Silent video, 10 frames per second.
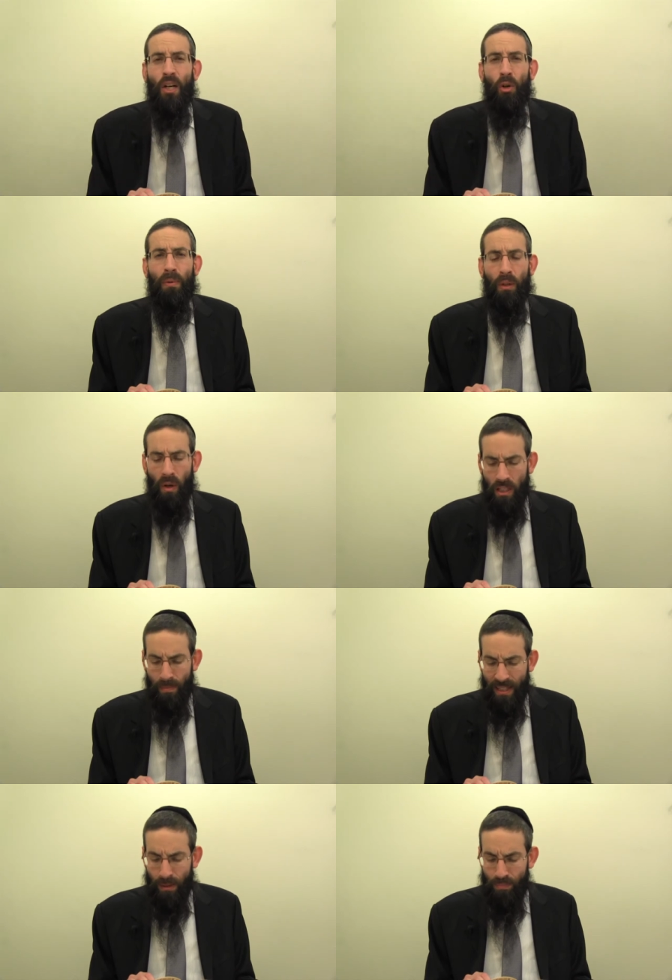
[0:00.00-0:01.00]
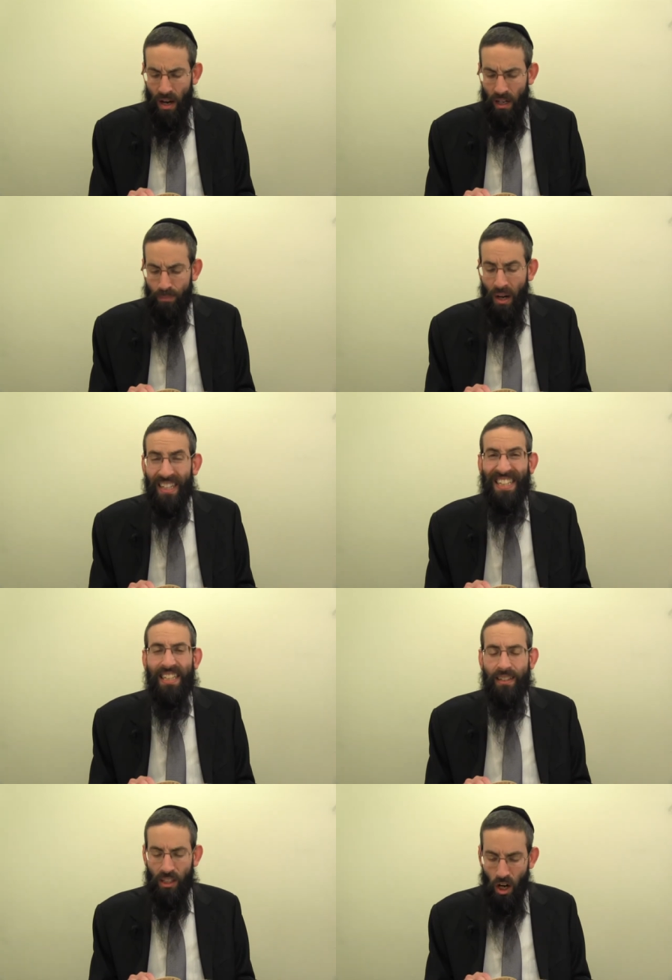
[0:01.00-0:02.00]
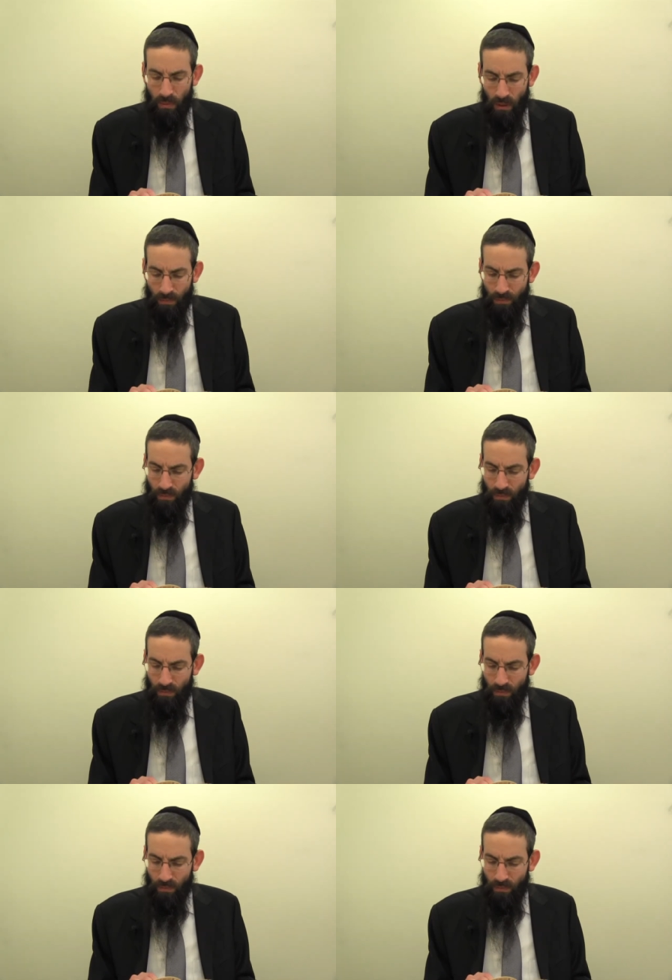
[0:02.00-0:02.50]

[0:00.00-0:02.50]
will be the one to make the bracha prior to eating the korban.